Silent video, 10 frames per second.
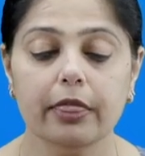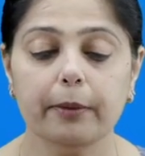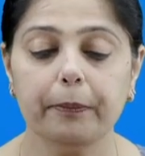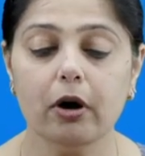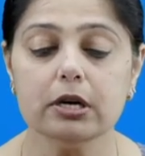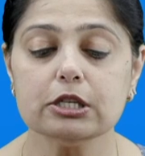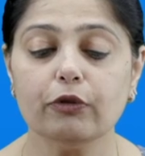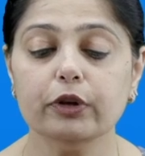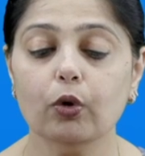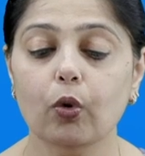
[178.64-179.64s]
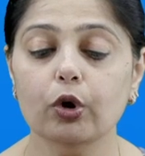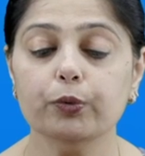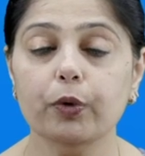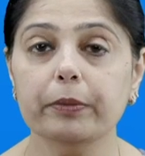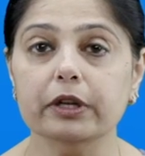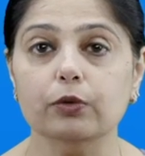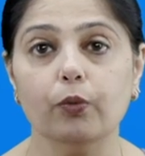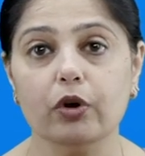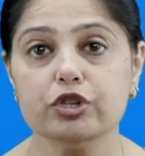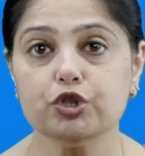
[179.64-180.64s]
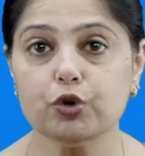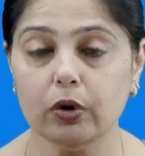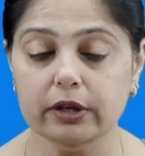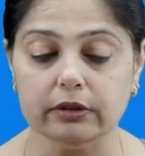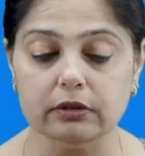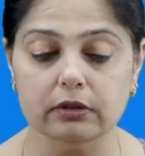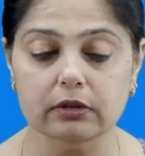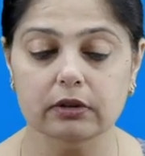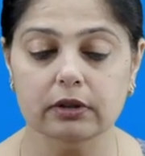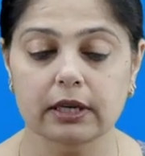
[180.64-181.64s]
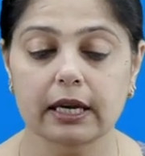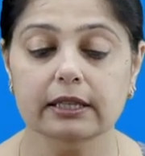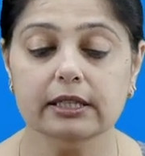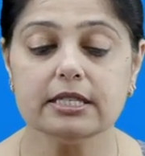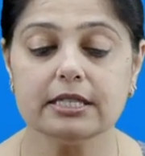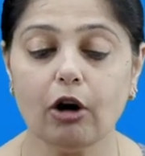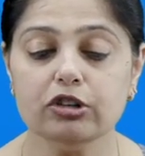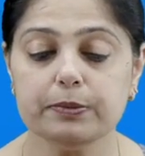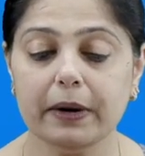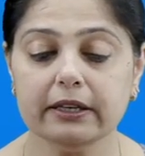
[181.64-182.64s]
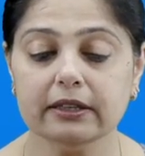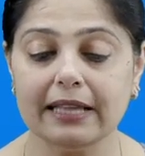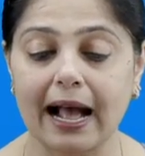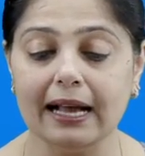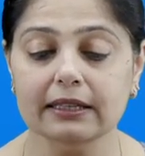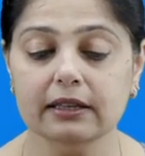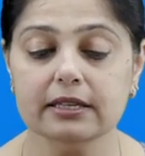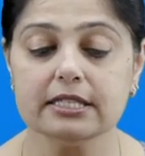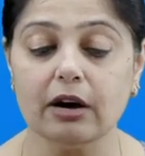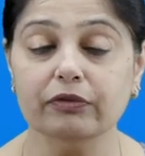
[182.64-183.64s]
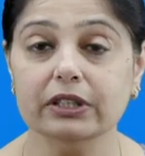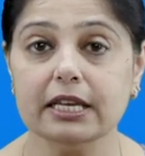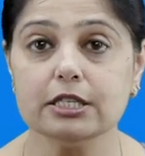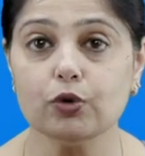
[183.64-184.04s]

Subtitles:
The purse of the old woman was stolen. This sounds better than someone has